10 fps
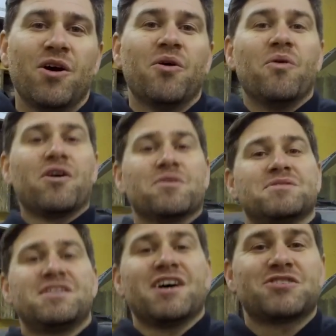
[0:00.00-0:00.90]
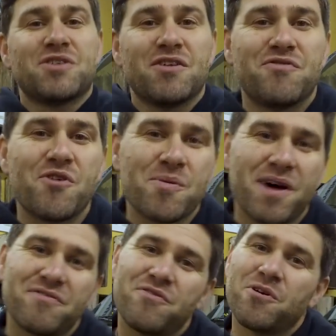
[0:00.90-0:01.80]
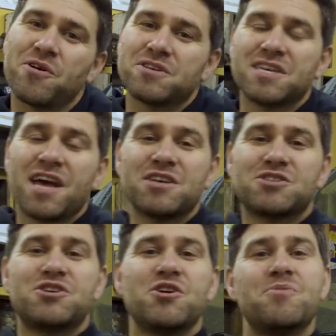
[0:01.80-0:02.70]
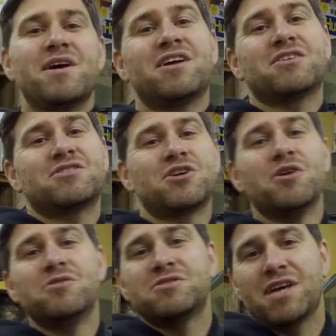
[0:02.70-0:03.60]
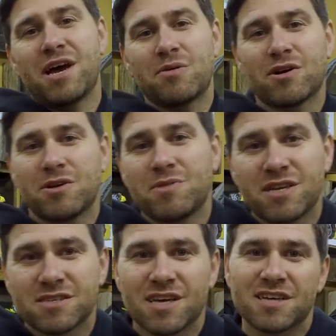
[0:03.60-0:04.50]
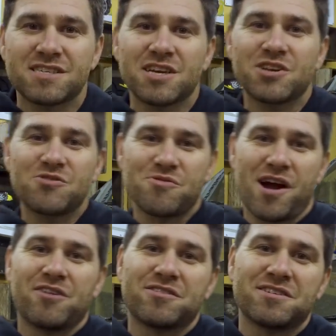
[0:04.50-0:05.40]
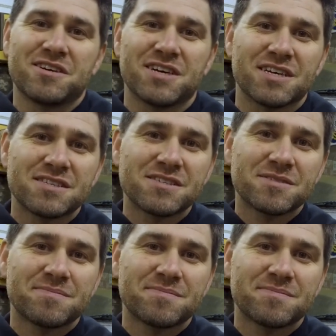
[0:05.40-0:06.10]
Welcome to Snail Trail 4x4. Today's 2-Minute Tuesday. We're going to be discussing ground clearance.